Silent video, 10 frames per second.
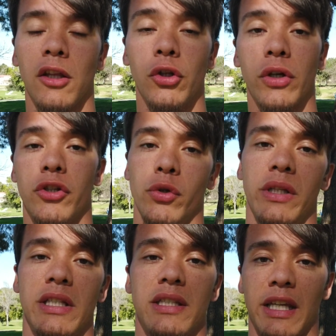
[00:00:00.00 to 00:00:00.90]
You can do
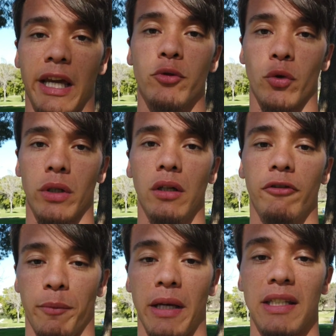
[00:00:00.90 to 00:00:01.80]
the same drill
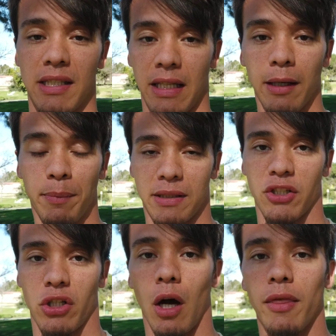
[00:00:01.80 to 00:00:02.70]
from a seated
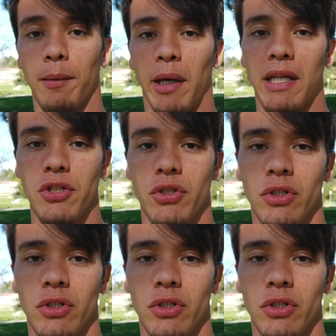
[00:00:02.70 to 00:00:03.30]
position on the bench,